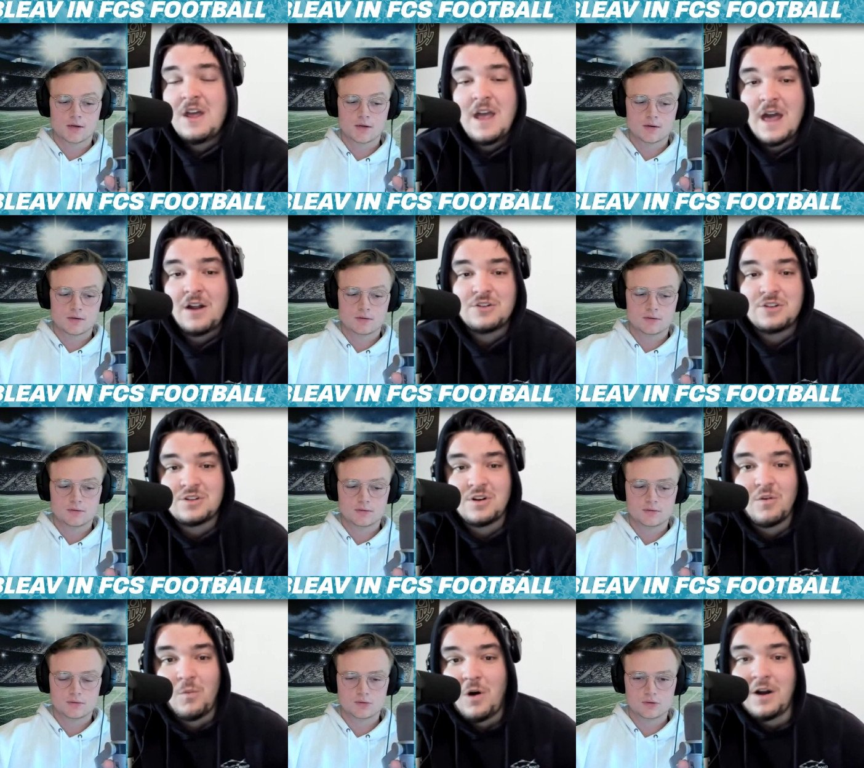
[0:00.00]
Speaker 1: and I'll just
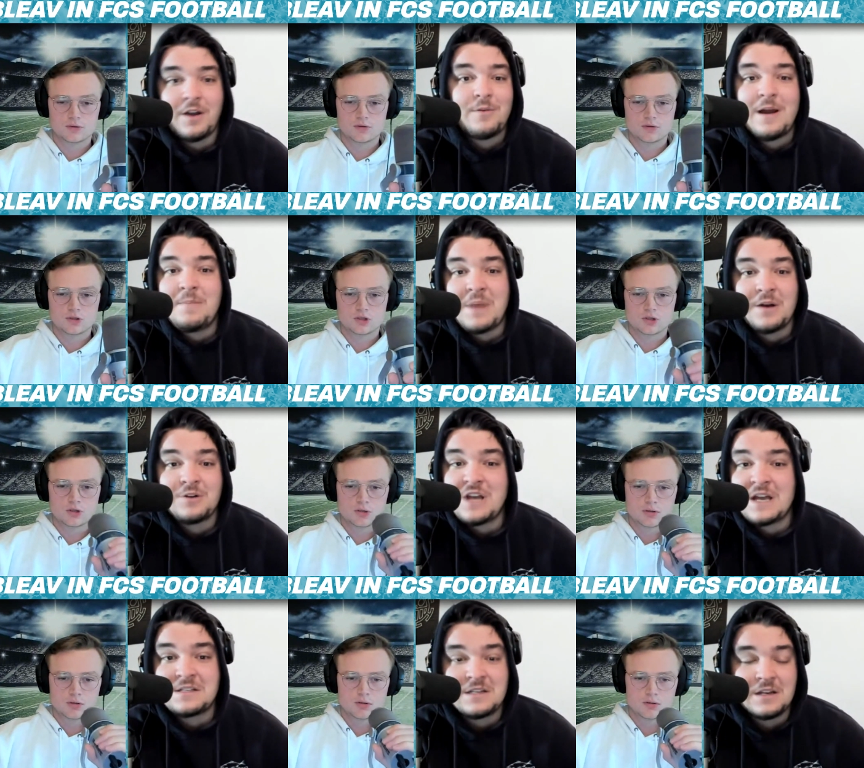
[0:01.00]
start walking around bare
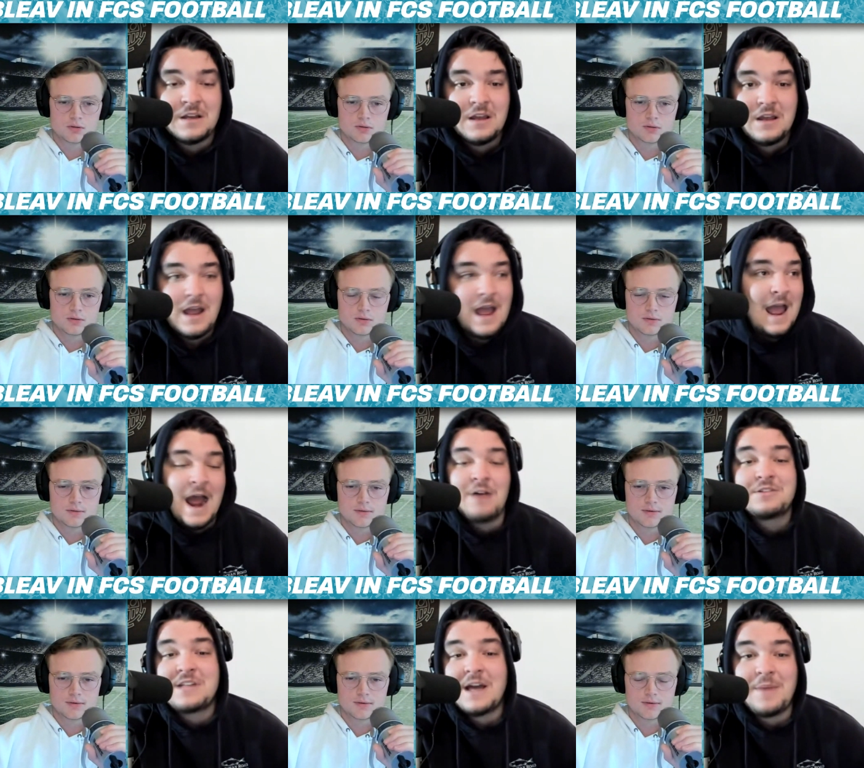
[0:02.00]
chested
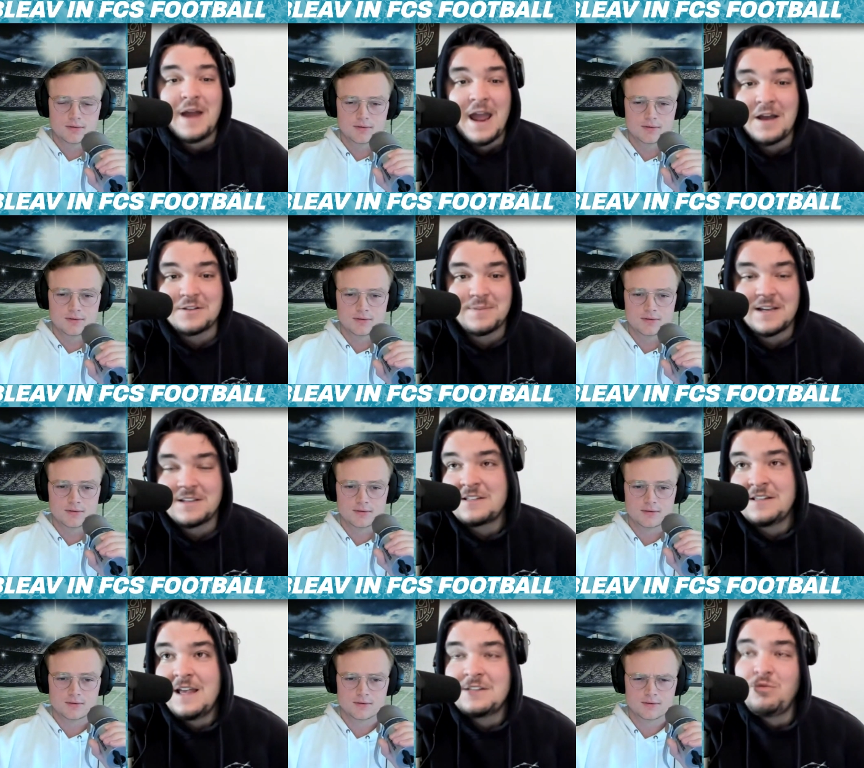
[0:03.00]
outside my house because it's
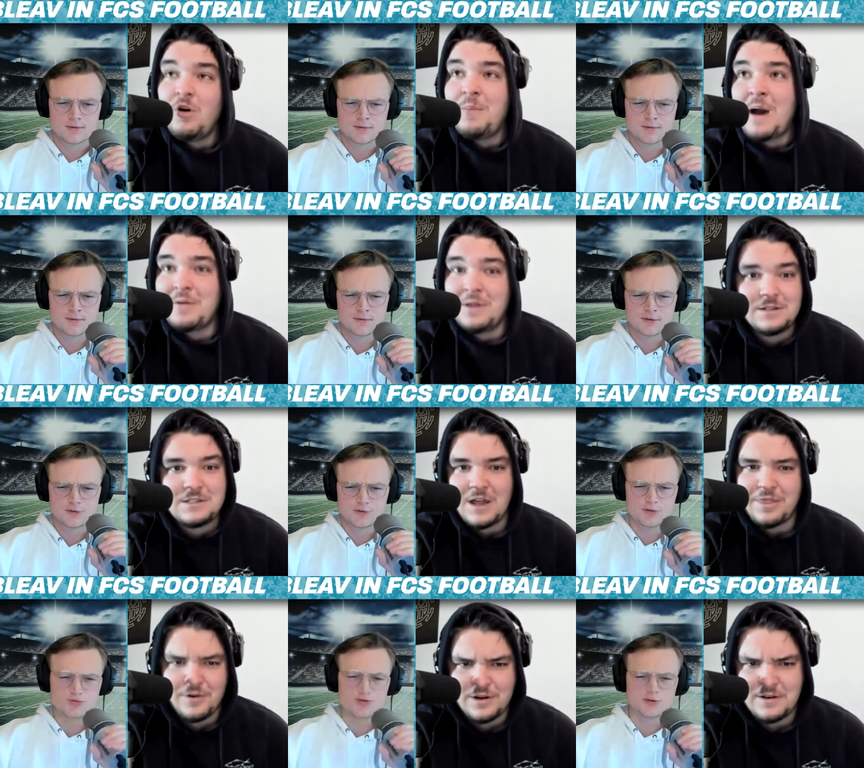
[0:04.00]
it's warm out and it's
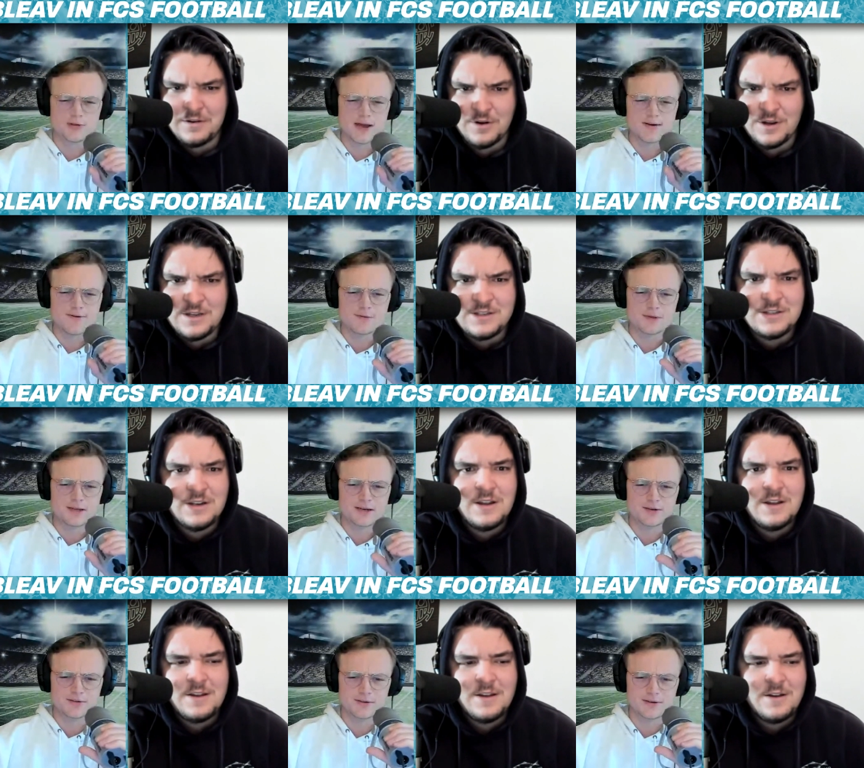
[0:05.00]
not 30 you do degrees. that normally
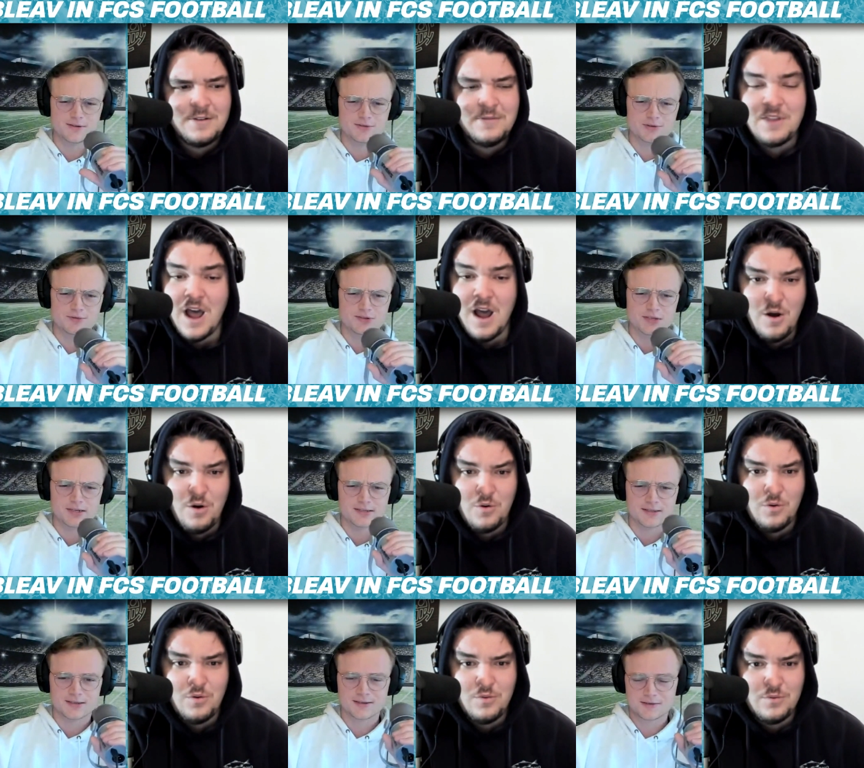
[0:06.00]
Speaker 2: on on no. June
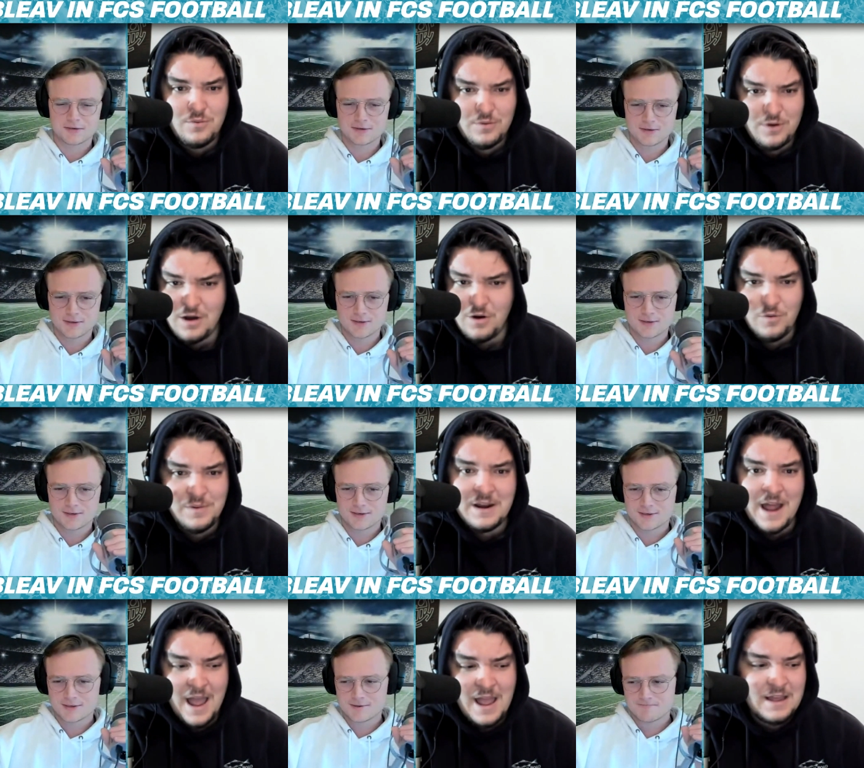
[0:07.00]
6th?
Speaker 1: No, but
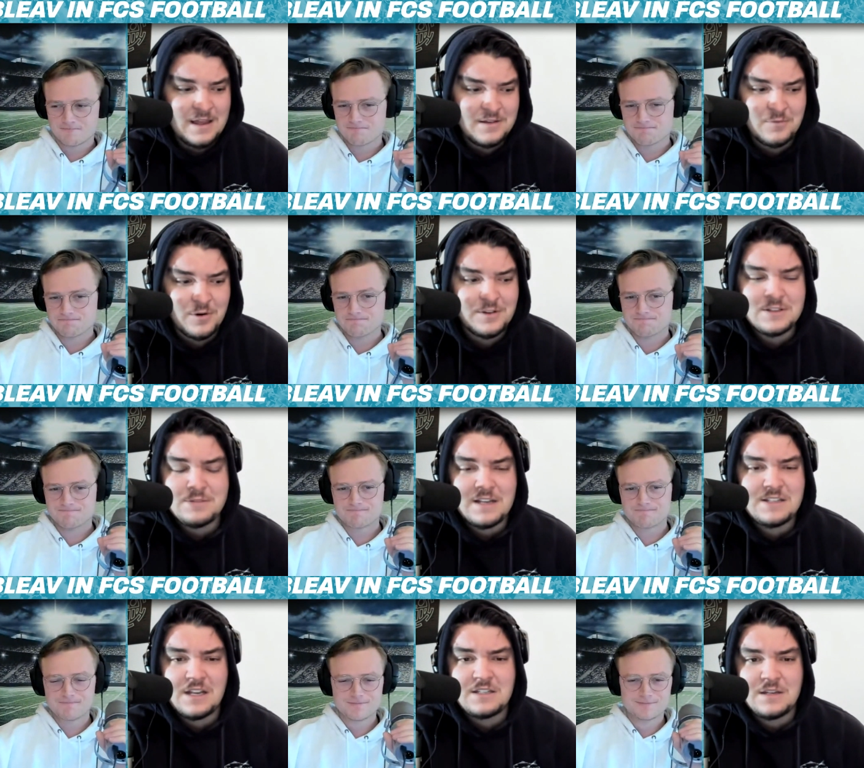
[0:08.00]
hey, the world doesn't make
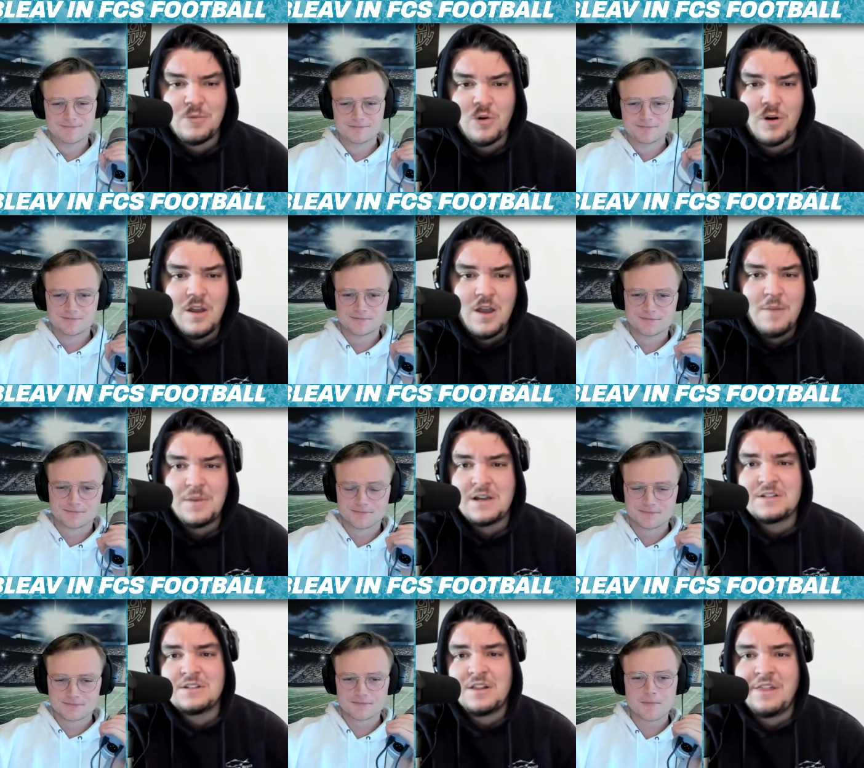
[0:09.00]
sense anymore
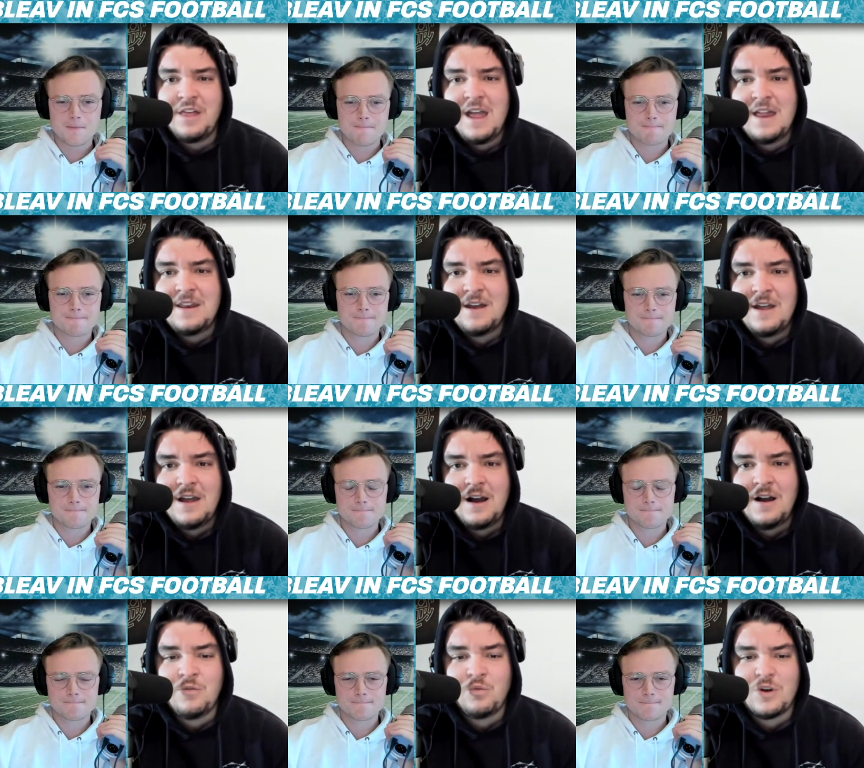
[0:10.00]
because then
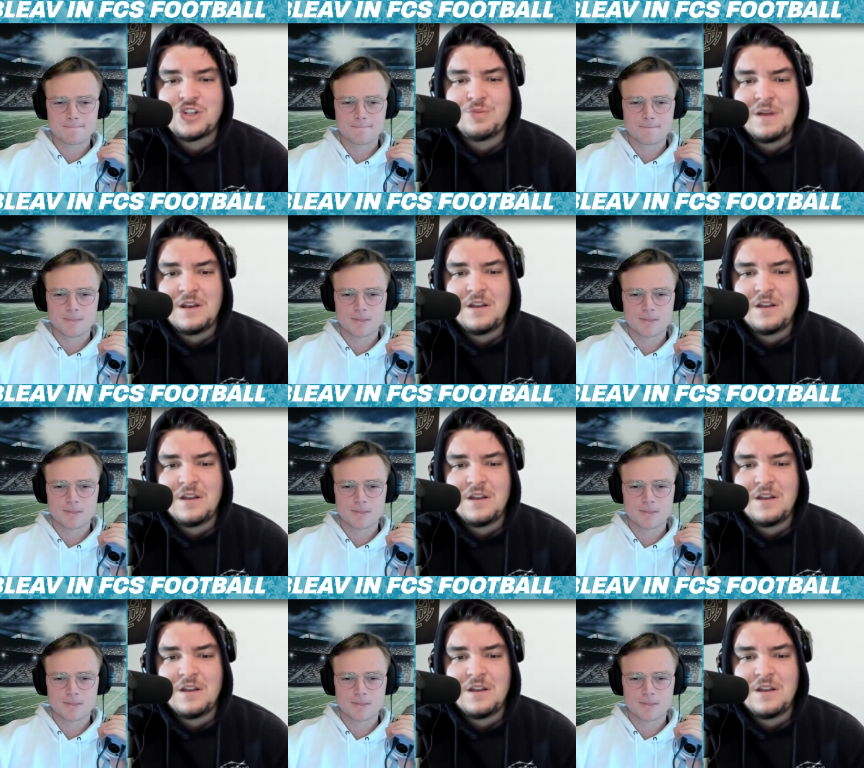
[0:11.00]
uh, Richmond